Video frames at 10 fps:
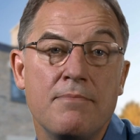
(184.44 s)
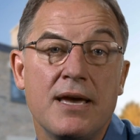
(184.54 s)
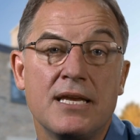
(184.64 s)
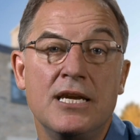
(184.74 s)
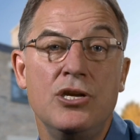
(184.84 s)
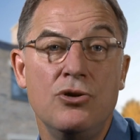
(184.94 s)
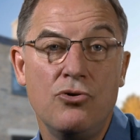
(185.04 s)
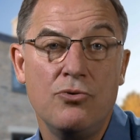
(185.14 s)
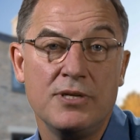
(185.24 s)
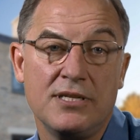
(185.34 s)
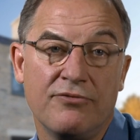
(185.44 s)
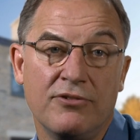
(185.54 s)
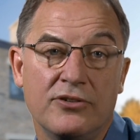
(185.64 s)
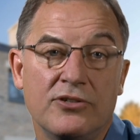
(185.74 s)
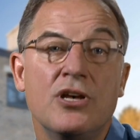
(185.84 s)
make an enormous
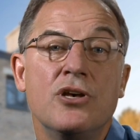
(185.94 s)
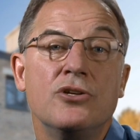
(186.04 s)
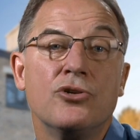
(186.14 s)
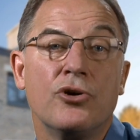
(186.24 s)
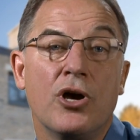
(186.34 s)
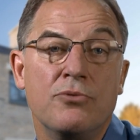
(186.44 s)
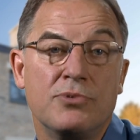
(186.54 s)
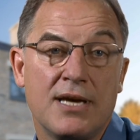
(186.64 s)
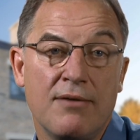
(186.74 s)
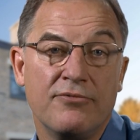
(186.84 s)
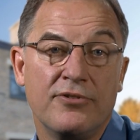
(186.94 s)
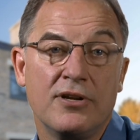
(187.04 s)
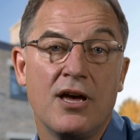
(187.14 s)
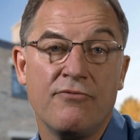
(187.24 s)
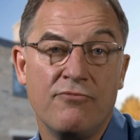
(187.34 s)
difference to your home's comfort
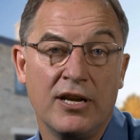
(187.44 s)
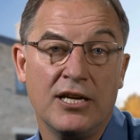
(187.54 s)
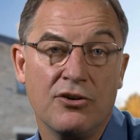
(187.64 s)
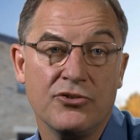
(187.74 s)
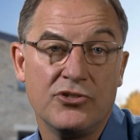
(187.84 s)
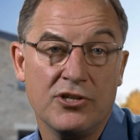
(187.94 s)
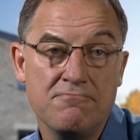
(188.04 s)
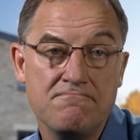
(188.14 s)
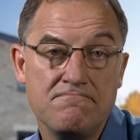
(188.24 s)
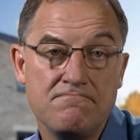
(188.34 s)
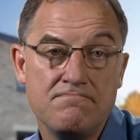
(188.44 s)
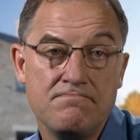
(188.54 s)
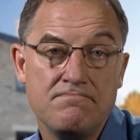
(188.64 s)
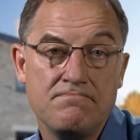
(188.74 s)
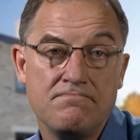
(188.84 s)
and running costs too.
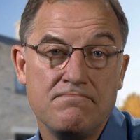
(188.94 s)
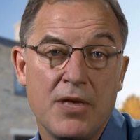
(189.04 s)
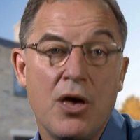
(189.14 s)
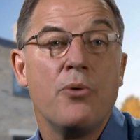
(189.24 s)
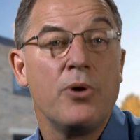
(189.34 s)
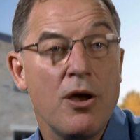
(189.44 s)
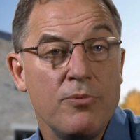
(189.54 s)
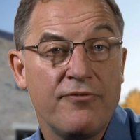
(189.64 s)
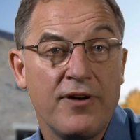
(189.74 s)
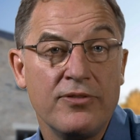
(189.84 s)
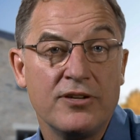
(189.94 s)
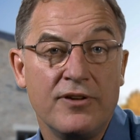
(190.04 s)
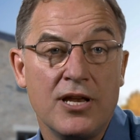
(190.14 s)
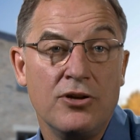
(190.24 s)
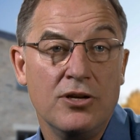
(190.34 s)
We hope you found this
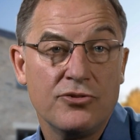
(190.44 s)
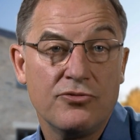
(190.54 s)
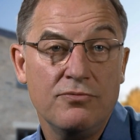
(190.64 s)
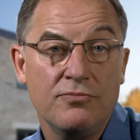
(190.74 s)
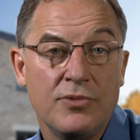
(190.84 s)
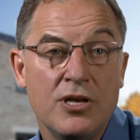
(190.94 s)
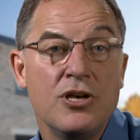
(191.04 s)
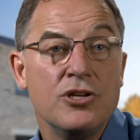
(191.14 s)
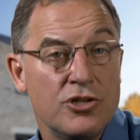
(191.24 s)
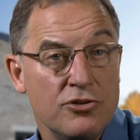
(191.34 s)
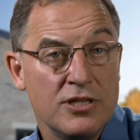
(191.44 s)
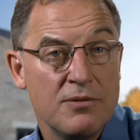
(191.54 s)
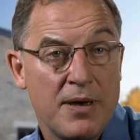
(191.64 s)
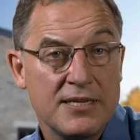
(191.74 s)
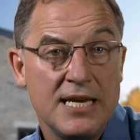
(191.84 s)
video useful. Choosing the
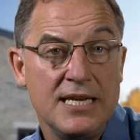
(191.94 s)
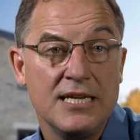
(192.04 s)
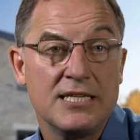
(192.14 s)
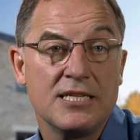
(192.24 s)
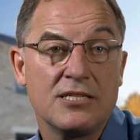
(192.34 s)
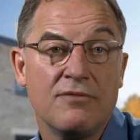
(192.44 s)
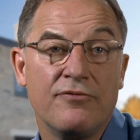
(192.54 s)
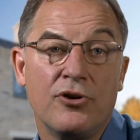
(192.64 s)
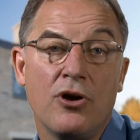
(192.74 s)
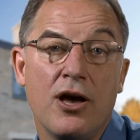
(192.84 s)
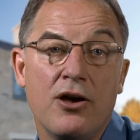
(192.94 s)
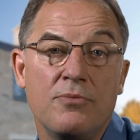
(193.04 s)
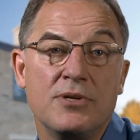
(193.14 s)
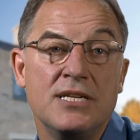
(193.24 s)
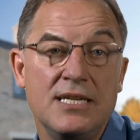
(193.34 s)
best heating system for your home
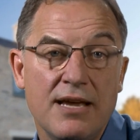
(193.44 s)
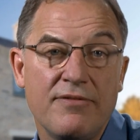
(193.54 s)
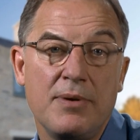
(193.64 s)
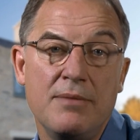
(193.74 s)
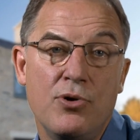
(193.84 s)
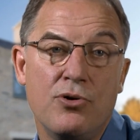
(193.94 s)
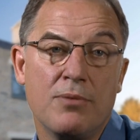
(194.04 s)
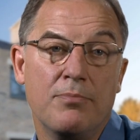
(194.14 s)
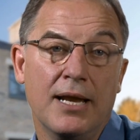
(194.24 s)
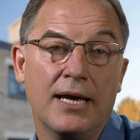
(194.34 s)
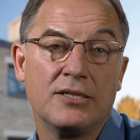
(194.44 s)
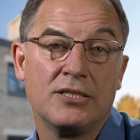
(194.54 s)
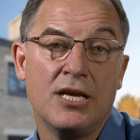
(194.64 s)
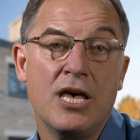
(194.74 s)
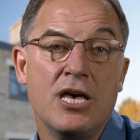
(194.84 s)
has never been more
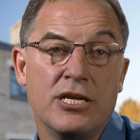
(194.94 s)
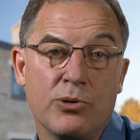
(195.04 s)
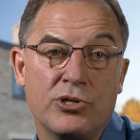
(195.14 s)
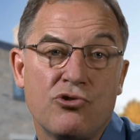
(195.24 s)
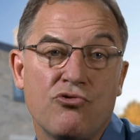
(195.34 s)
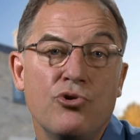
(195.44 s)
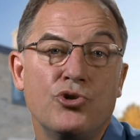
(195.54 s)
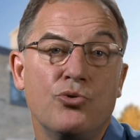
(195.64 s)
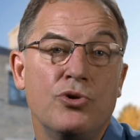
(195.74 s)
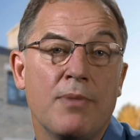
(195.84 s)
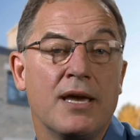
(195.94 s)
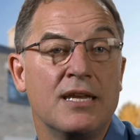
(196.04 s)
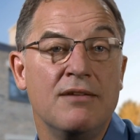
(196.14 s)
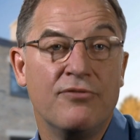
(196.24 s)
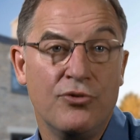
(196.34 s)
complex, so it's crucial you make an
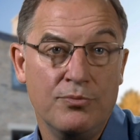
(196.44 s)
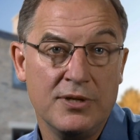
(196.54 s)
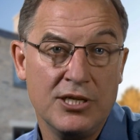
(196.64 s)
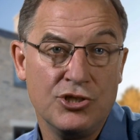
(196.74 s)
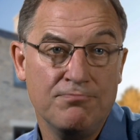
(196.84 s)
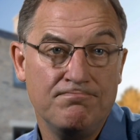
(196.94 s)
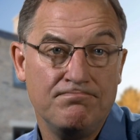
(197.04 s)
informed decision.